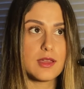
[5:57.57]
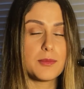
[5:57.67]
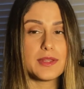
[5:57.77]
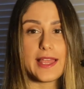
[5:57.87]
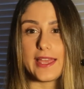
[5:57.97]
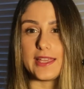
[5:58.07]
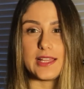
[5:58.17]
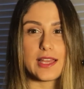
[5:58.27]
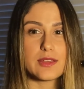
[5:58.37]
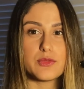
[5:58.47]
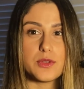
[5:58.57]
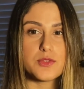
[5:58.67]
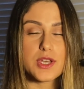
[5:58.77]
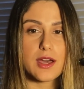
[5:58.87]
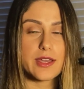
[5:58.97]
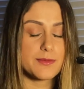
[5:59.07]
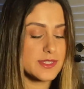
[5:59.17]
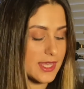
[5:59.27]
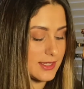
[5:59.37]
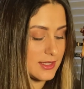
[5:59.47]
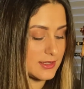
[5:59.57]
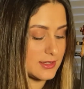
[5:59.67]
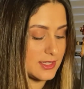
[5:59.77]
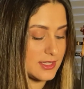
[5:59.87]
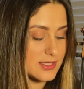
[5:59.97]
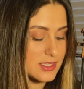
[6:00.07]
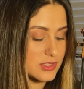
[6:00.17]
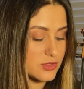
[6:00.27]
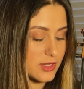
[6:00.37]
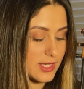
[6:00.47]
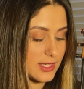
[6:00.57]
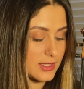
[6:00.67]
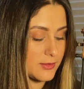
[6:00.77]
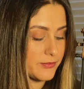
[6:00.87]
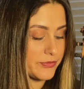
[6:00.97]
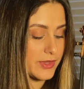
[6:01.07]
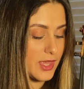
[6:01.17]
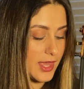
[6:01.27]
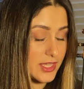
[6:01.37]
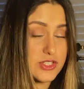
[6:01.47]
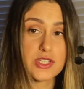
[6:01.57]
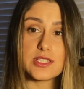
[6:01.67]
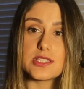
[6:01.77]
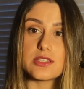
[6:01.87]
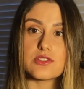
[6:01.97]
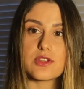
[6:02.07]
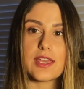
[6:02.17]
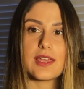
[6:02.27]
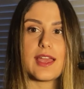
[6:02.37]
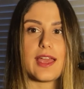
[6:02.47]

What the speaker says: play like few times, and then B string, and G string,